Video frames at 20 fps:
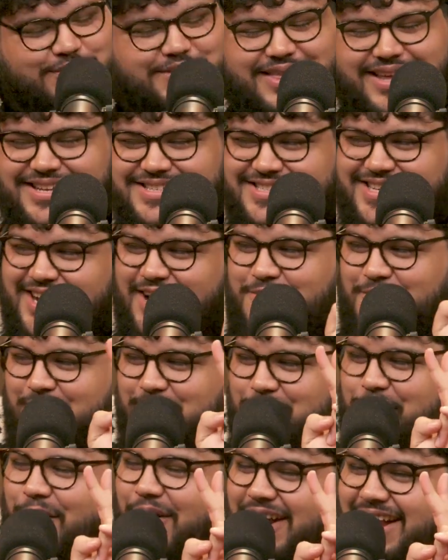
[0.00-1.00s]
things that I want
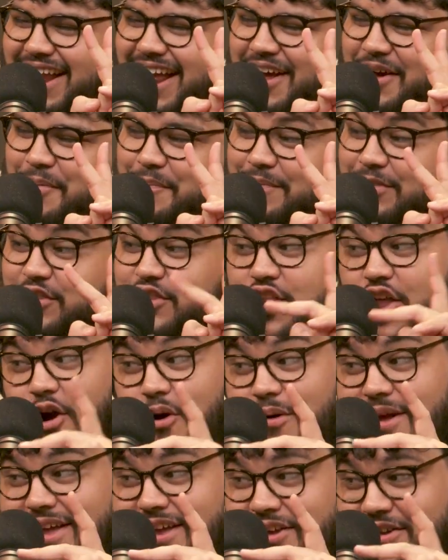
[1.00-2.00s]
to point out,
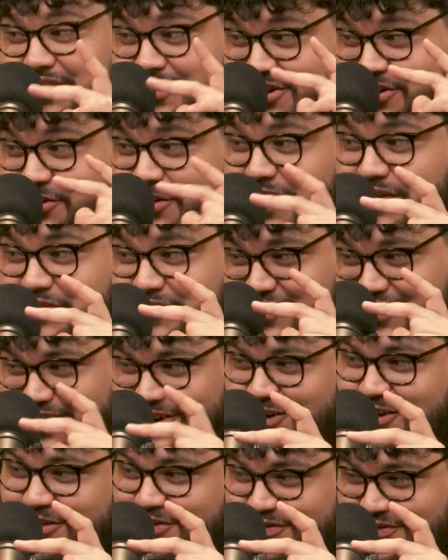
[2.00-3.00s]
knowing Griff's
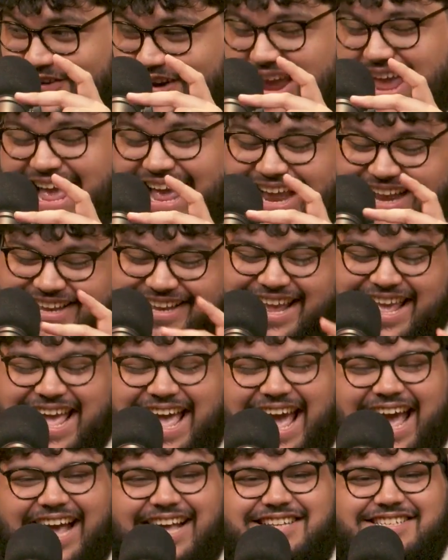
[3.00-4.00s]
girlfriend,
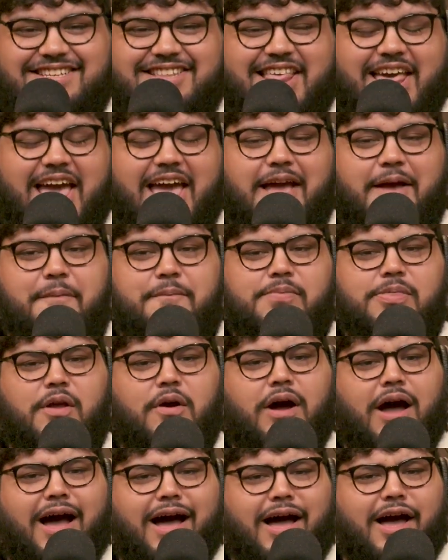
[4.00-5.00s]
is that
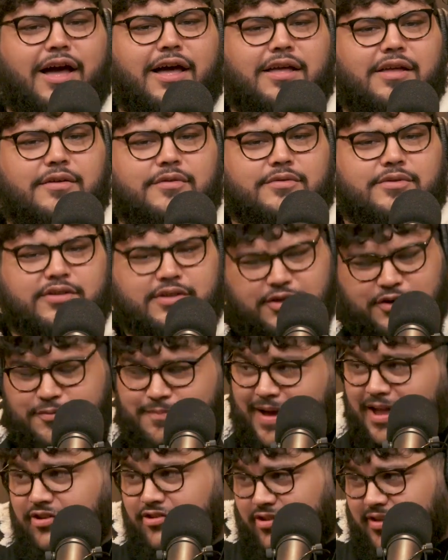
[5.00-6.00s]
you
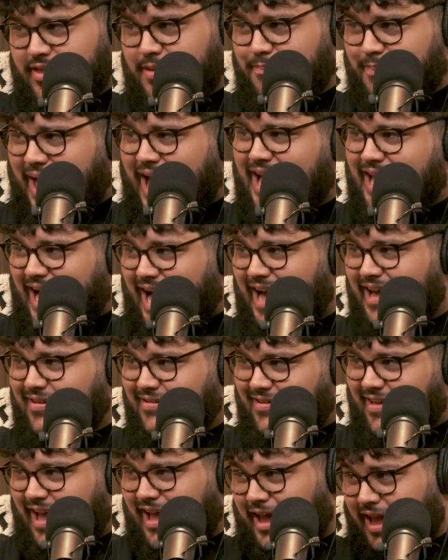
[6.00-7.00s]
mentioned the bad
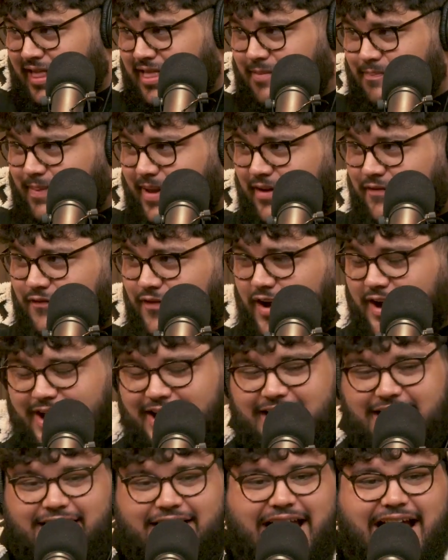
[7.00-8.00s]
eyesight and the big
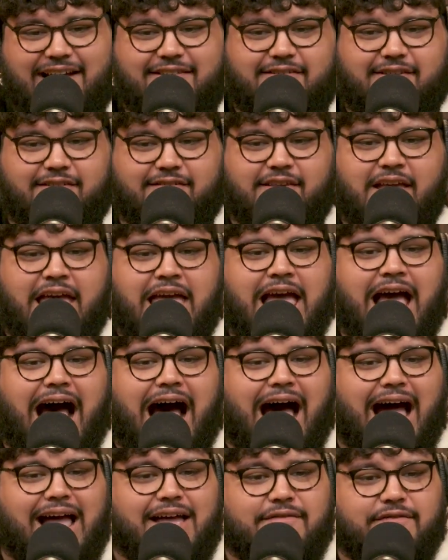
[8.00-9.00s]
fucking glasses. Yeah.
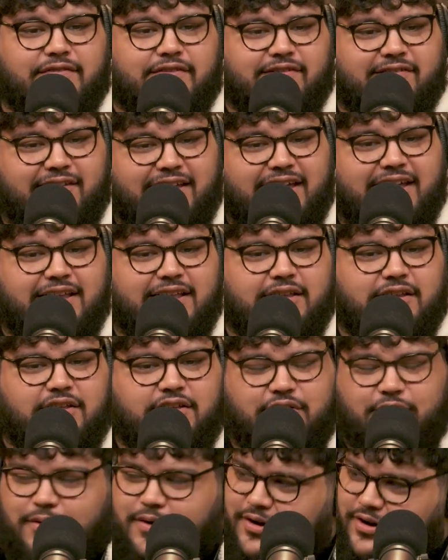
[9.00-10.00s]
I've seen
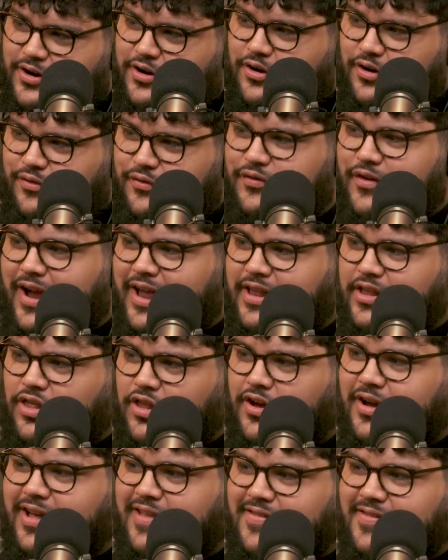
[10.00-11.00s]
your girlfriend
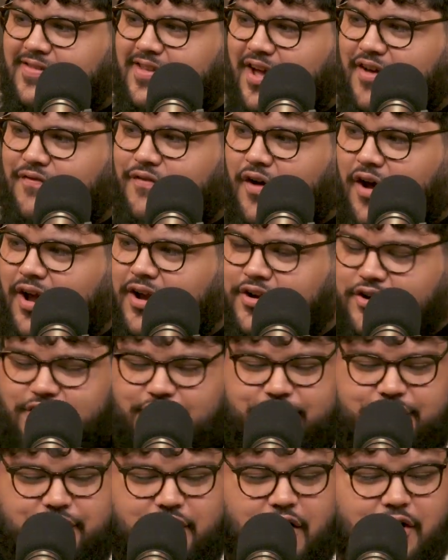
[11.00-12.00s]
look at stuff on
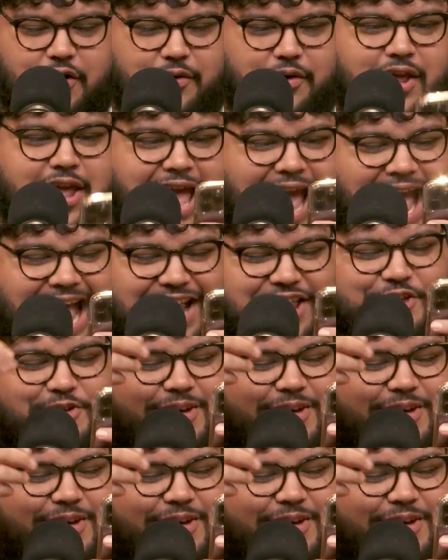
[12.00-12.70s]
her phone, and you